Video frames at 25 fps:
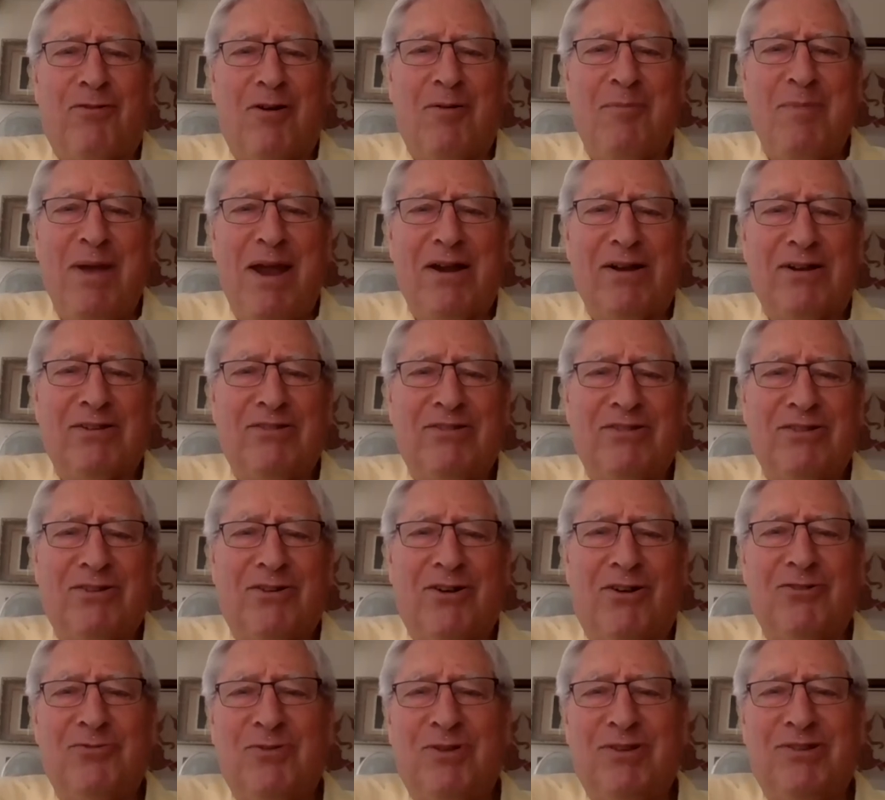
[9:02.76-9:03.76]
Americans, of
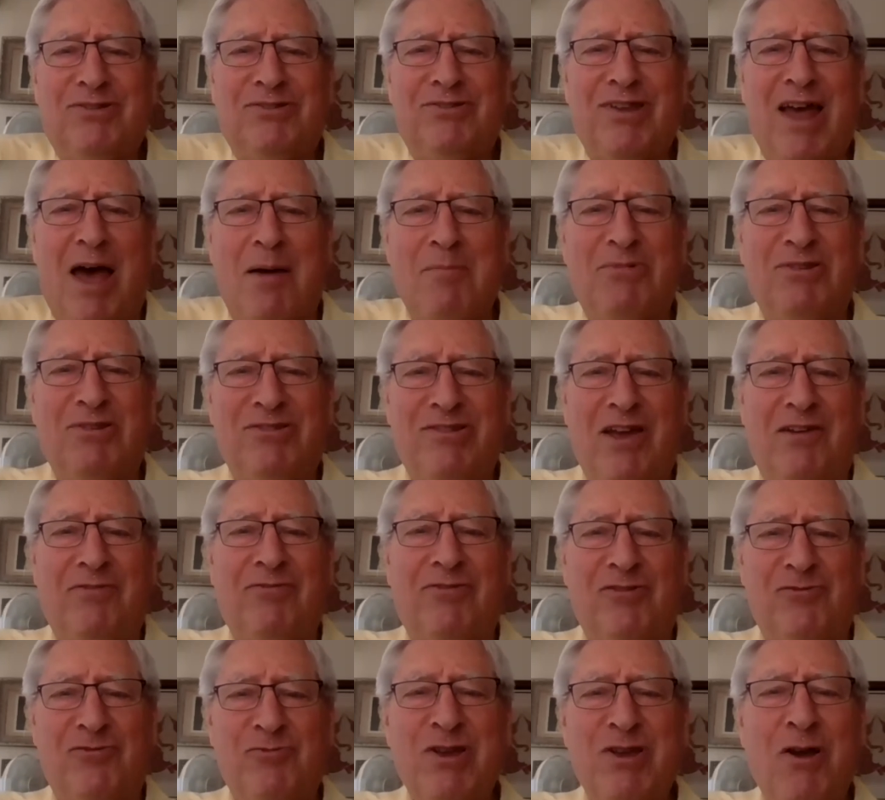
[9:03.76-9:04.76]
course, it's Thomas
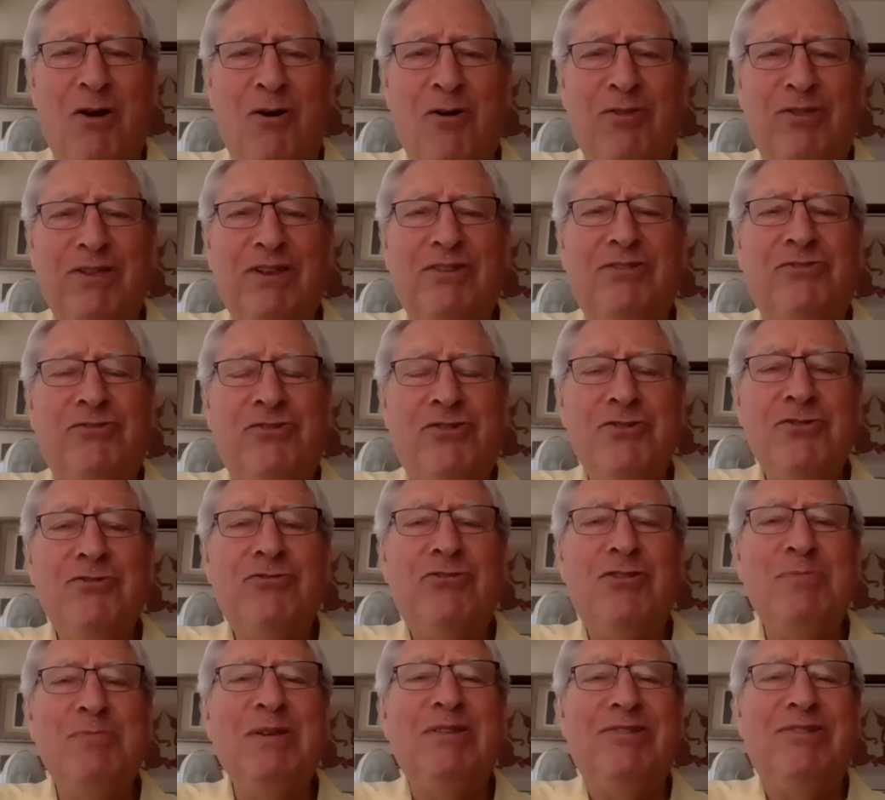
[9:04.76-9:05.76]
Jefferson. We hold these truths
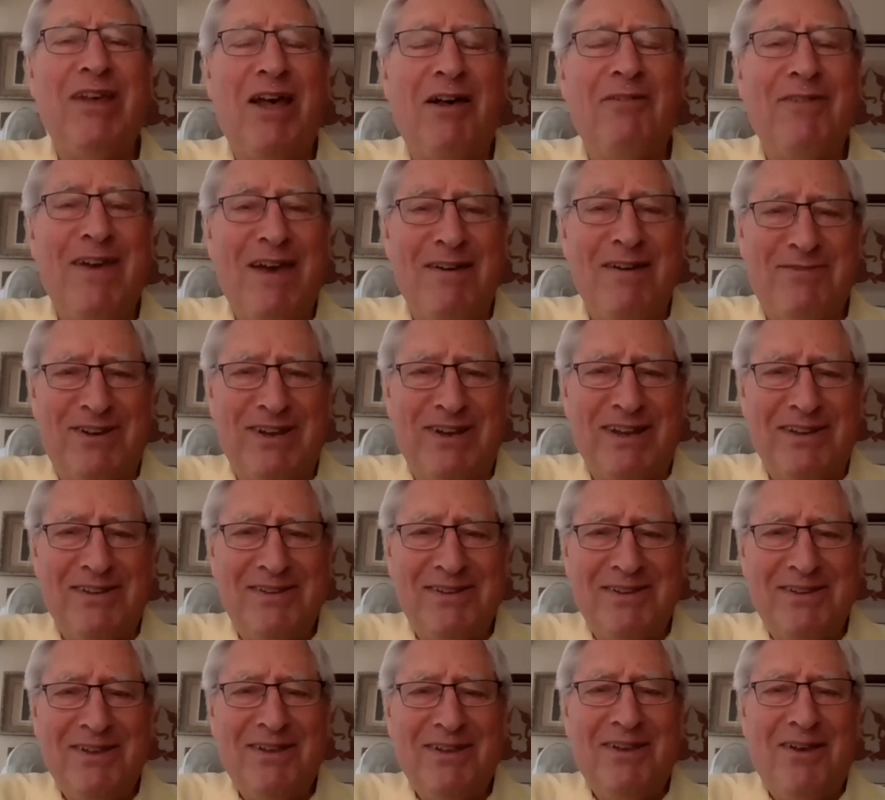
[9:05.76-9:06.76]
to be self-evident.
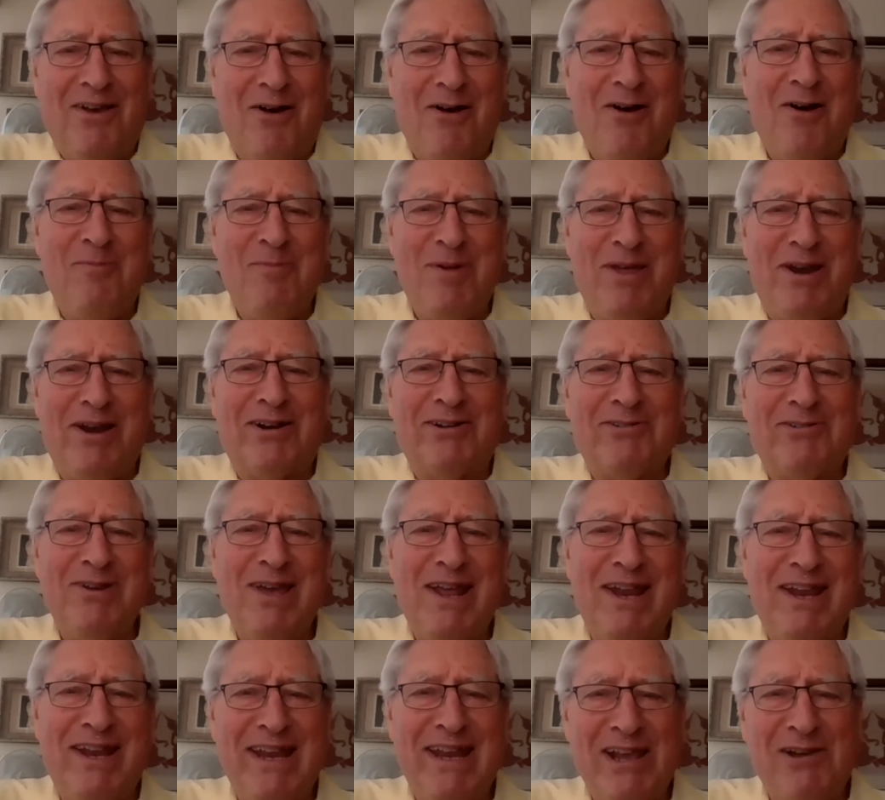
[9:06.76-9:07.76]
All men are
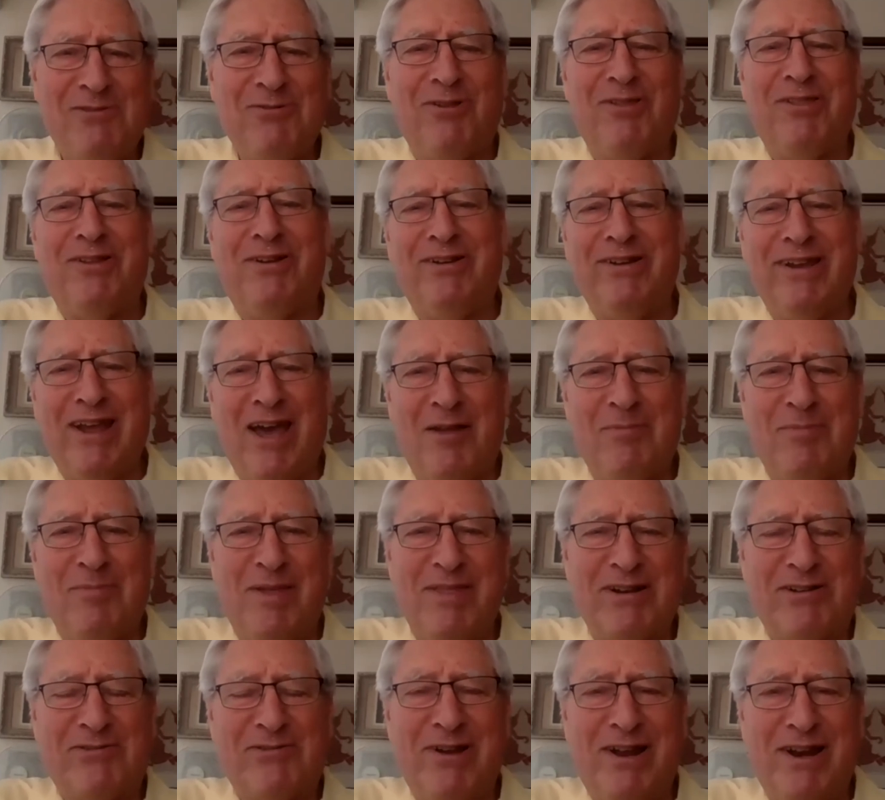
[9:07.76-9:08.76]
created equal and are endowed by
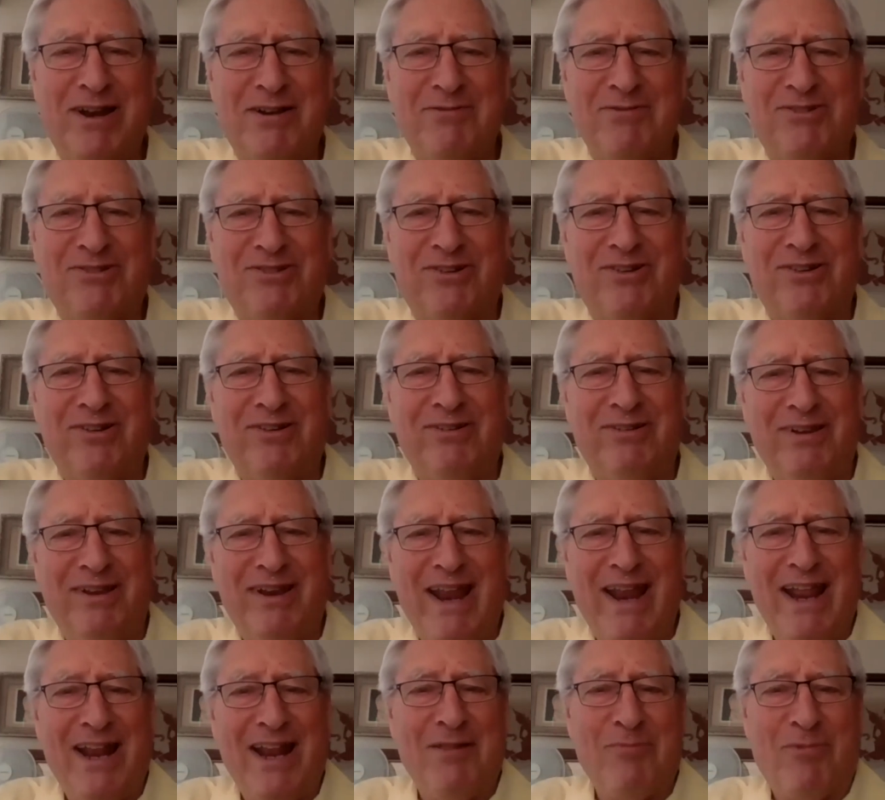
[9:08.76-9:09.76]
their creator with certain
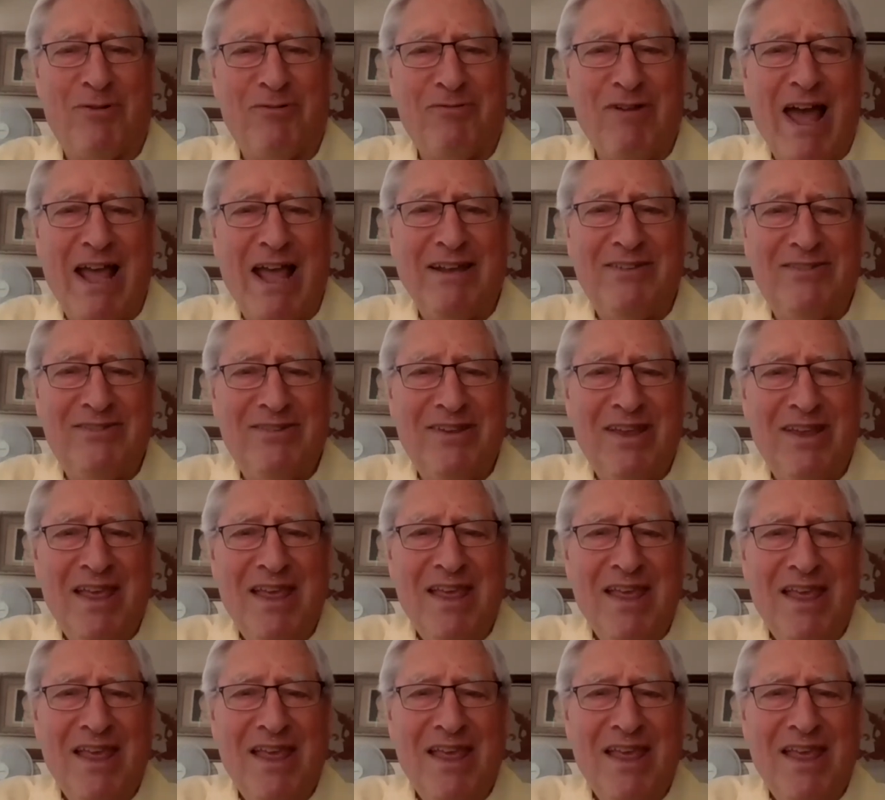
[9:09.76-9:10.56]
inalienable rights.